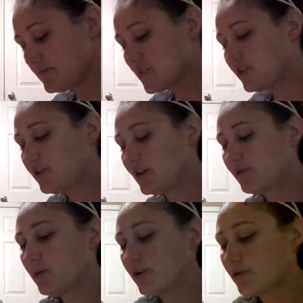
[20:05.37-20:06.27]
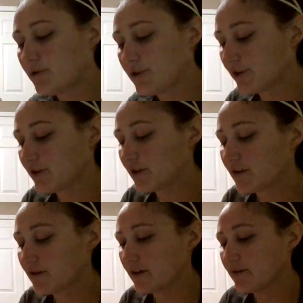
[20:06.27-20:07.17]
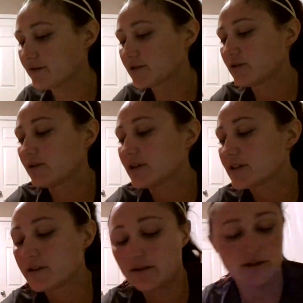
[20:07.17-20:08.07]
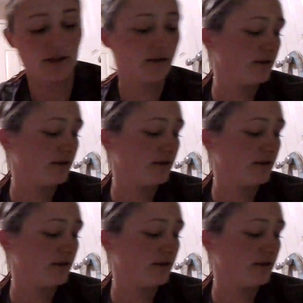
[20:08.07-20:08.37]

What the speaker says: You never want to ruin a good thing in life, so let's not do that.